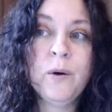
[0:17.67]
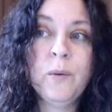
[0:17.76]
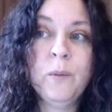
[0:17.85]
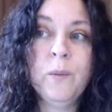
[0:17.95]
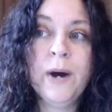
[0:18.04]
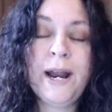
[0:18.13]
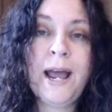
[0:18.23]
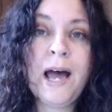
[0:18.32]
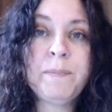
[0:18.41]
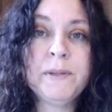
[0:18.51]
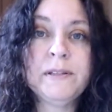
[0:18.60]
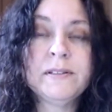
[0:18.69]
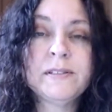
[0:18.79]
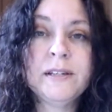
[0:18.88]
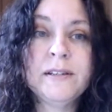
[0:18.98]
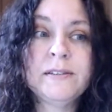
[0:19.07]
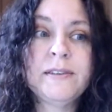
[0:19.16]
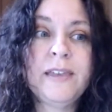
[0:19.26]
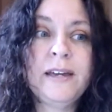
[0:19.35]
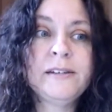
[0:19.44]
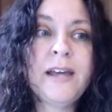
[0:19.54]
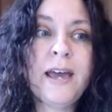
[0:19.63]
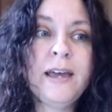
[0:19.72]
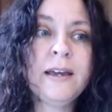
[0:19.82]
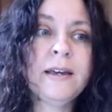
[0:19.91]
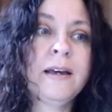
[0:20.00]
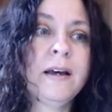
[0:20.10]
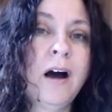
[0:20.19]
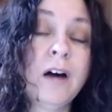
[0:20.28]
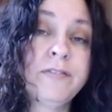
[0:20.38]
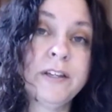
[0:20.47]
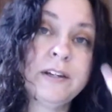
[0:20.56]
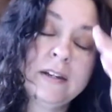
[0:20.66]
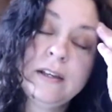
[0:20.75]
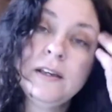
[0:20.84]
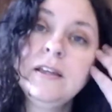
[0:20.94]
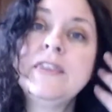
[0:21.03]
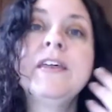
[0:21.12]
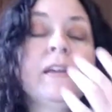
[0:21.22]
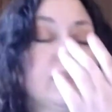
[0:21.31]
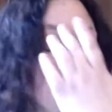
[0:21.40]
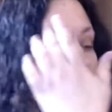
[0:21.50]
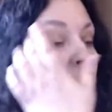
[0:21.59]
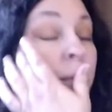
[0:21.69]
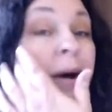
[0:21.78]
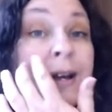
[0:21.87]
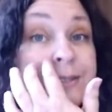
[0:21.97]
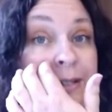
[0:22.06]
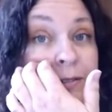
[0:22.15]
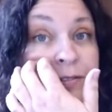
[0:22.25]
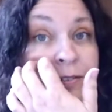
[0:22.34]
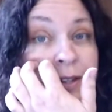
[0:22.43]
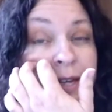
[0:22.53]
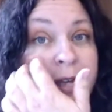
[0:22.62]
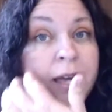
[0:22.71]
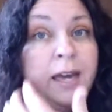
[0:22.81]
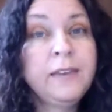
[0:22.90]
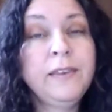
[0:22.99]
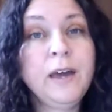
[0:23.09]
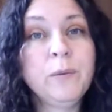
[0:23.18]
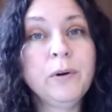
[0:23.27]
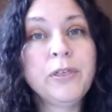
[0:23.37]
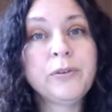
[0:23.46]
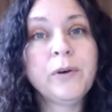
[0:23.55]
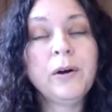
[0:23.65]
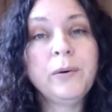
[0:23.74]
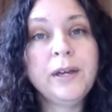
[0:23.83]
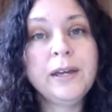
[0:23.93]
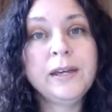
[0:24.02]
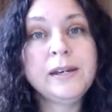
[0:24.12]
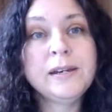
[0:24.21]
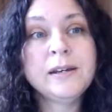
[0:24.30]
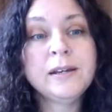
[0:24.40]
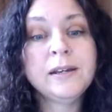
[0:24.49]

what happens is they take often things that are positive and they will throw in